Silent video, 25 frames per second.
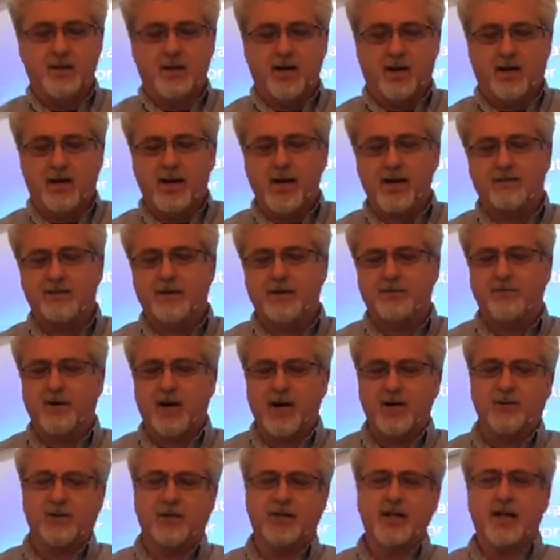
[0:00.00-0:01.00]
Our Heavenly
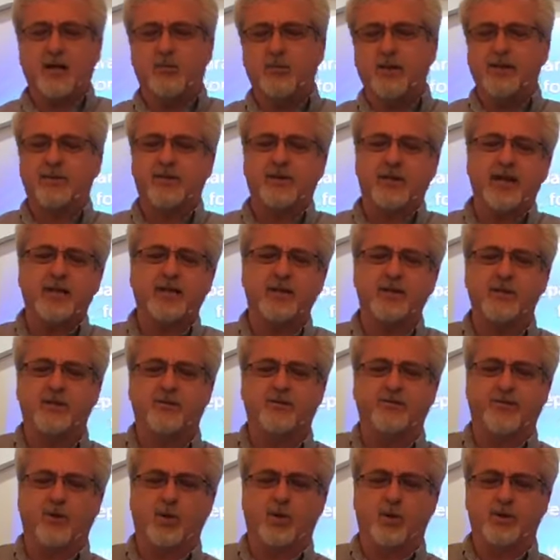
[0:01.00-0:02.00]
Father, God, we thank you
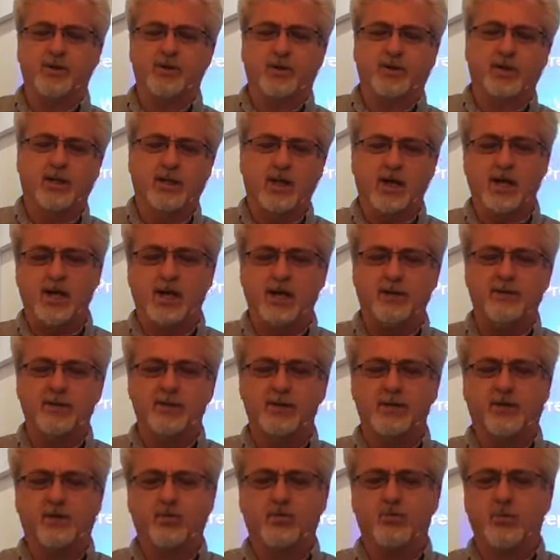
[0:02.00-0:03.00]
for your love and
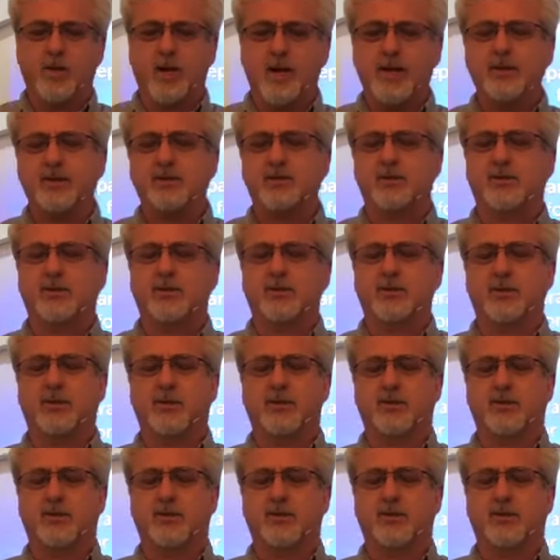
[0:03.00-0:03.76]
your grace.